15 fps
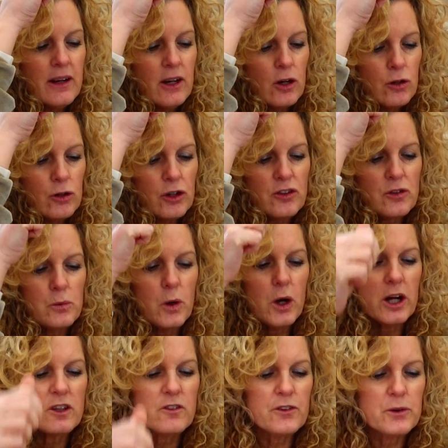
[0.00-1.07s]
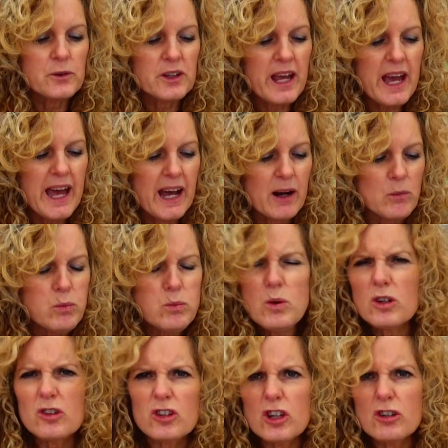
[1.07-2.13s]
Cross words filled the air.
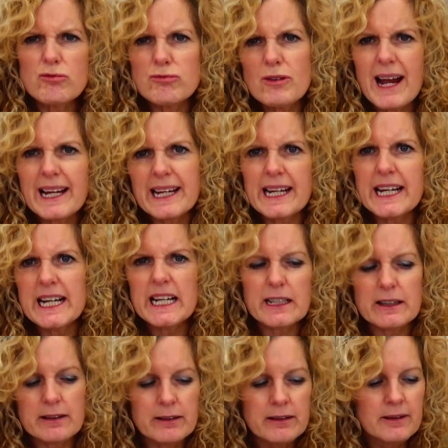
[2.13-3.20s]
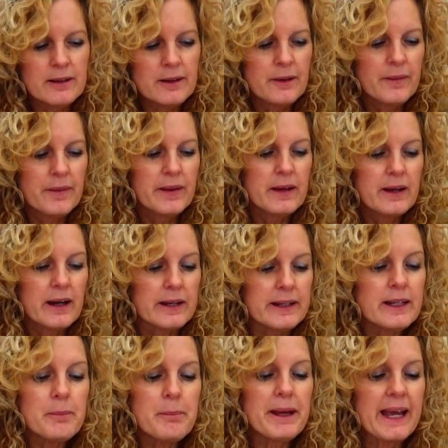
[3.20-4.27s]
What a racket! And
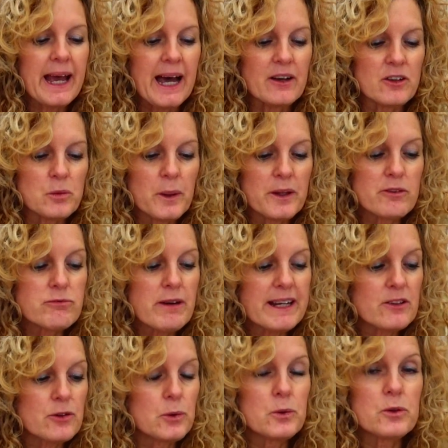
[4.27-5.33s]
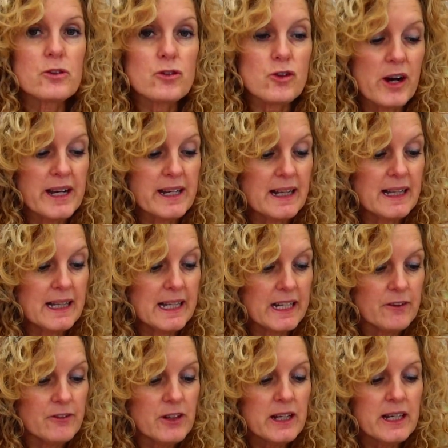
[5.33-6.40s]
in the big house where the racehorse trainer
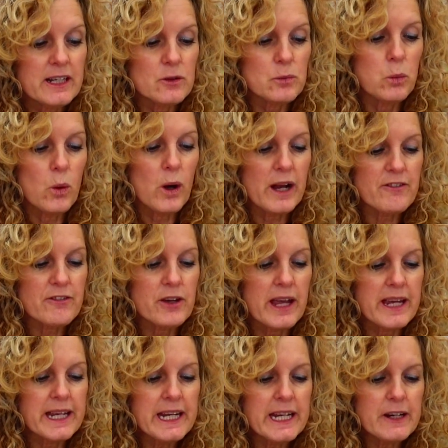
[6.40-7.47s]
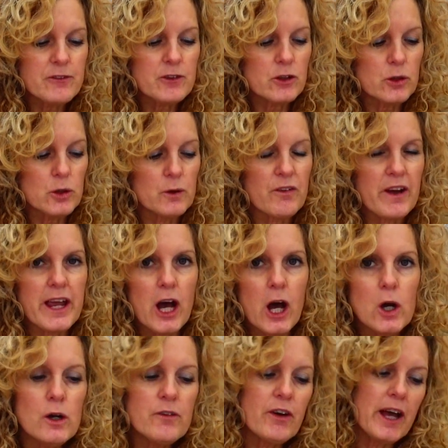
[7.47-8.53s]
lived, his wife heaved a duvet
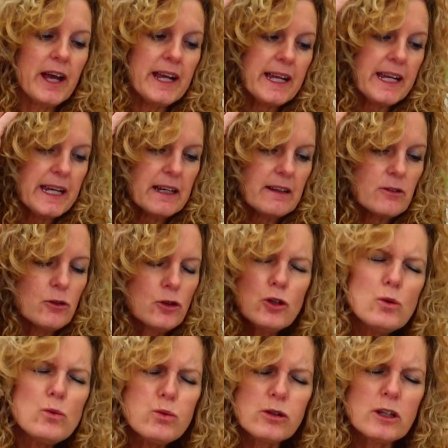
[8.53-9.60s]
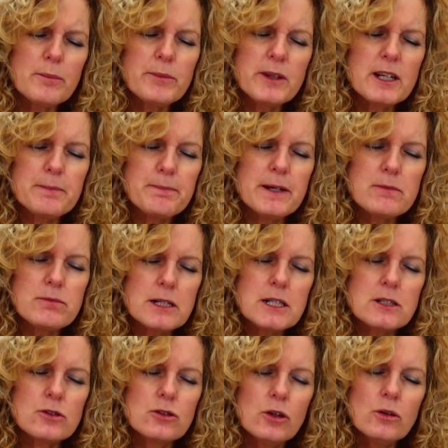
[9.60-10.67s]
over her ears. Do something about
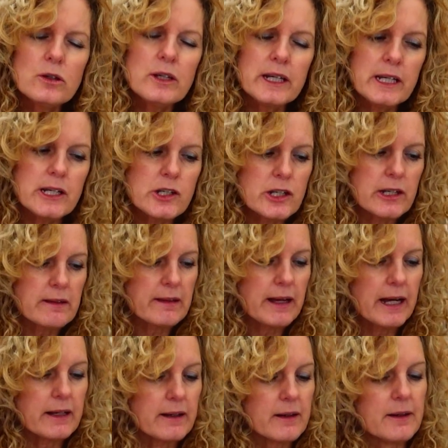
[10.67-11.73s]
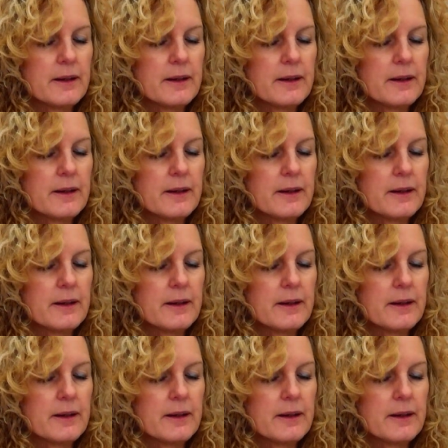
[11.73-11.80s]
that donkey, she said.